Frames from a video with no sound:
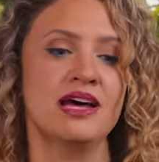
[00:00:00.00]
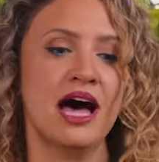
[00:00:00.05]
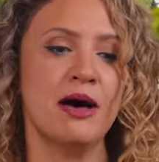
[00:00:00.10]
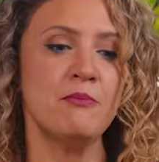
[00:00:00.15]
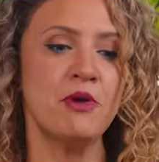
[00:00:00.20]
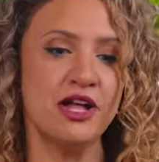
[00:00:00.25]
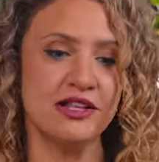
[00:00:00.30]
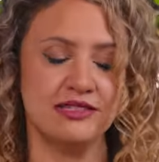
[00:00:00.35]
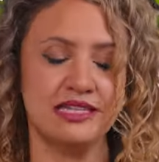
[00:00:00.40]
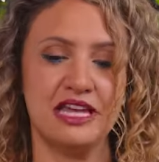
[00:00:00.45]

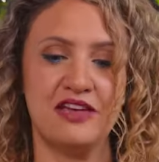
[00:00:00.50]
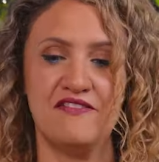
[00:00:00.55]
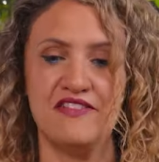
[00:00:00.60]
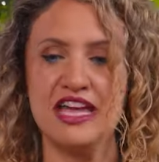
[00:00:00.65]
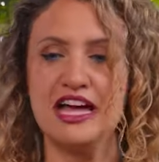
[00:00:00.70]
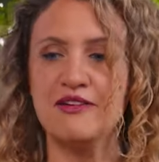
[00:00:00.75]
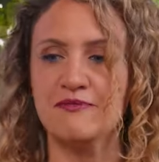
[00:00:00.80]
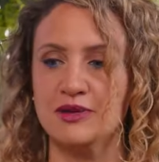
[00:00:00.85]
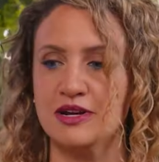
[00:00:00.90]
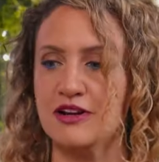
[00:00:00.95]
I'm on TV.
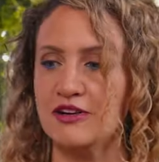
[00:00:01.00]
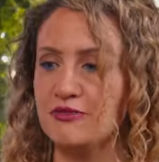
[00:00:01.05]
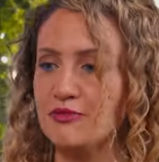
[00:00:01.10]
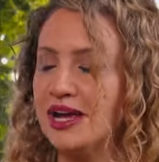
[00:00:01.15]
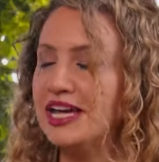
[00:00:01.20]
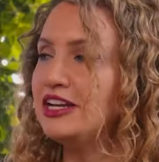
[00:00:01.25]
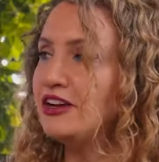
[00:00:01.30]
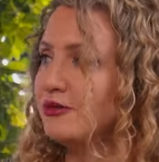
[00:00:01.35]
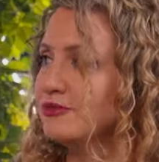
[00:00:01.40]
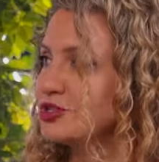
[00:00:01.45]
I've been on
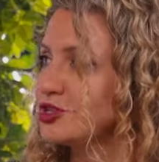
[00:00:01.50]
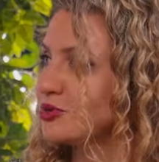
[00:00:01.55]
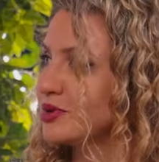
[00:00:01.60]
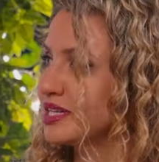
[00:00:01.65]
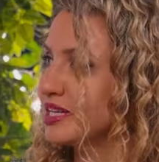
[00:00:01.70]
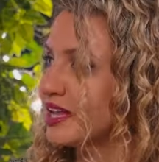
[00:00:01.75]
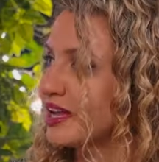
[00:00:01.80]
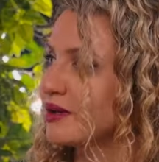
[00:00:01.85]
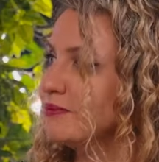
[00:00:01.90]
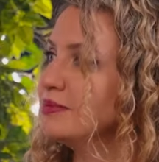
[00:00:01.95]
radio. I'm
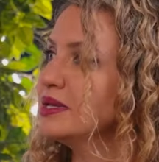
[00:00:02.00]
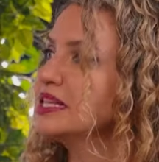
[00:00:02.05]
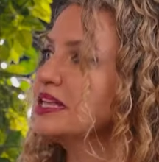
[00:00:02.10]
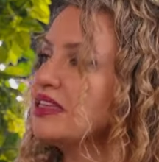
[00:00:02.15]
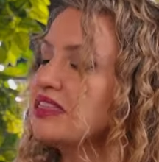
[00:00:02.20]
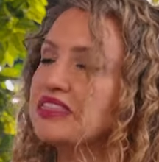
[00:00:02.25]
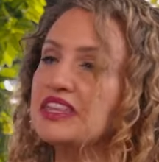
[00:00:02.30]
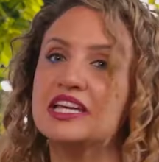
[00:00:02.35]
doing like a million yeah.